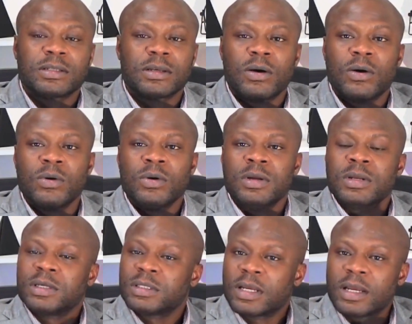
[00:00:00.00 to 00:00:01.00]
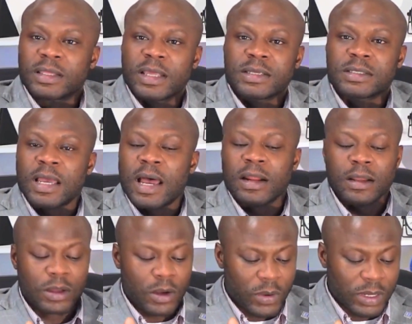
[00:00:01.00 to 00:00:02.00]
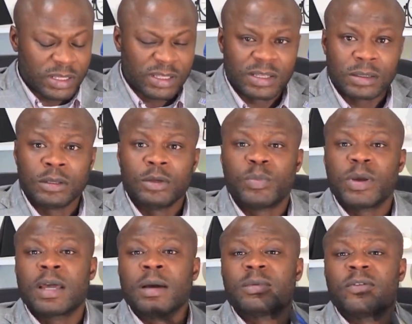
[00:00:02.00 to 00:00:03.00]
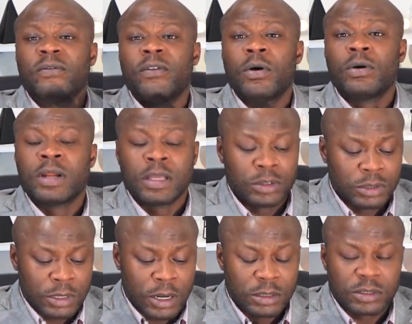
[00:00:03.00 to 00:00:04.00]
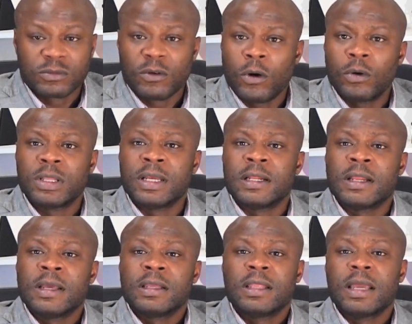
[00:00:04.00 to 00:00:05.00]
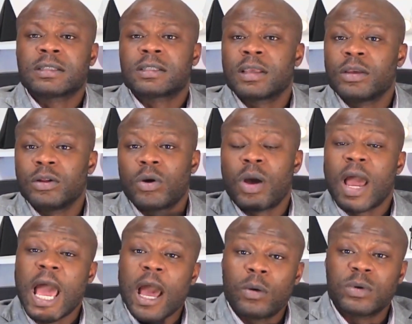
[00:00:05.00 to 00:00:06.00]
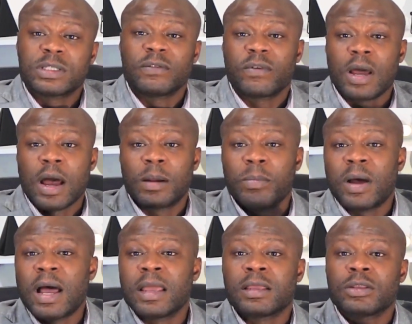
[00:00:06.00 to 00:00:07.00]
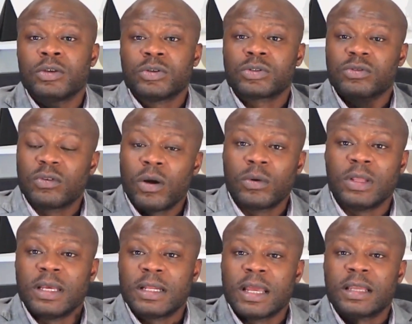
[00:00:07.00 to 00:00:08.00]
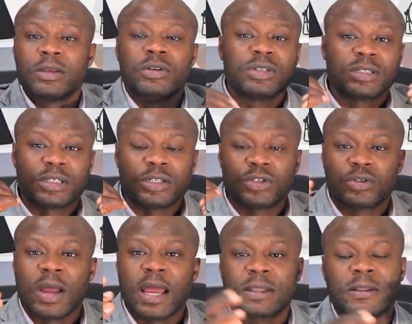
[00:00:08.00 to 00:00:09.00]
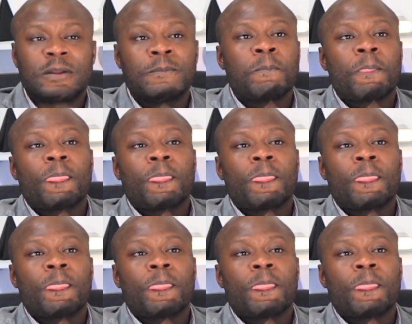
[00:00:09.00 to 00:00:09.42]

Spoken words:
So certain things got to go. And you pick up the phone and you start scrolling. Next thing you know, hours have gone by and you're scrolling and you're just distracted.